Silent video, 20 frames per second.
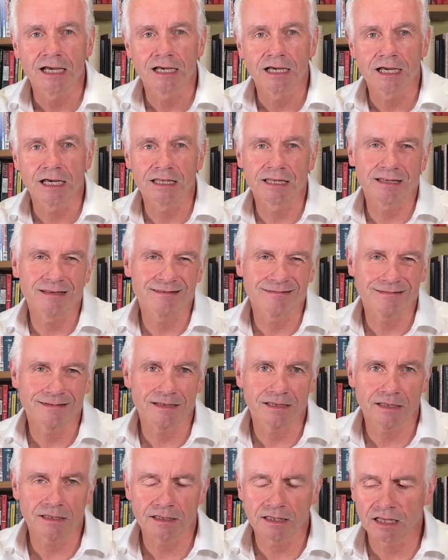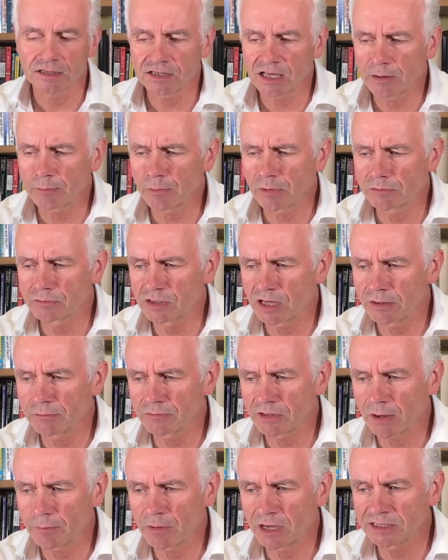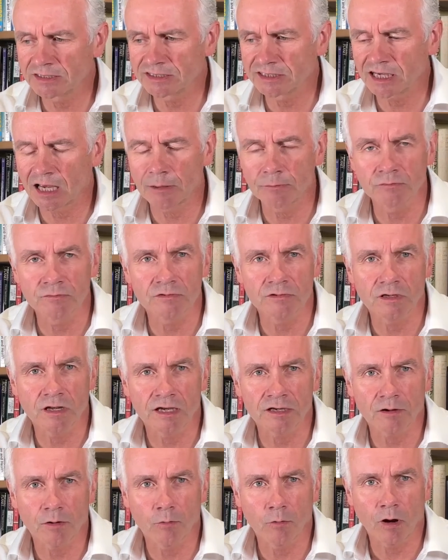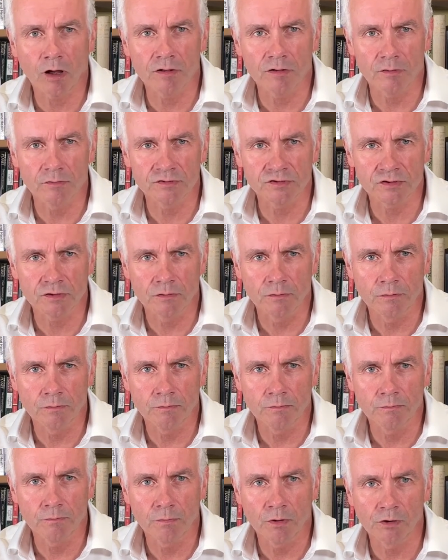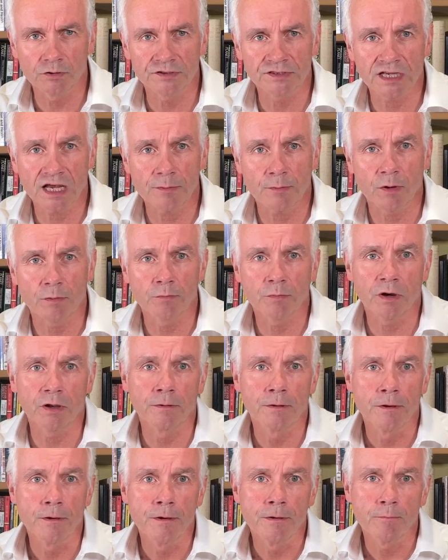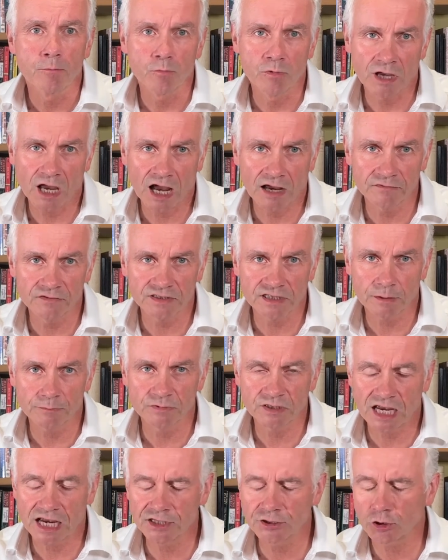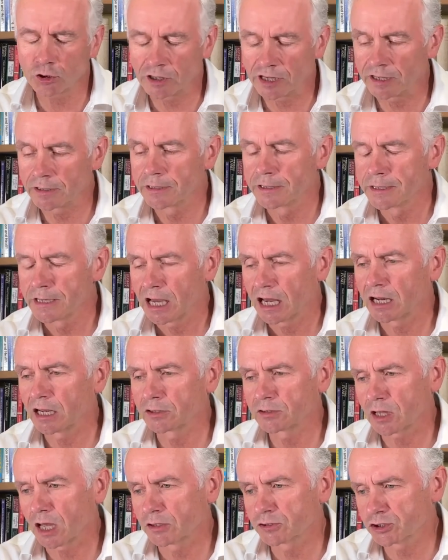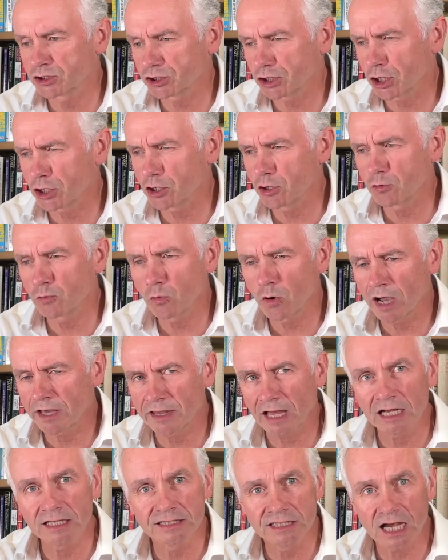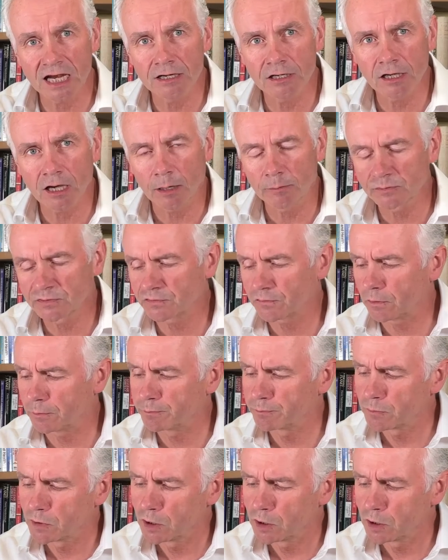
And that may sound like a rather sort of bold statement, but we have some data on it. And I'll show you where that data comes from.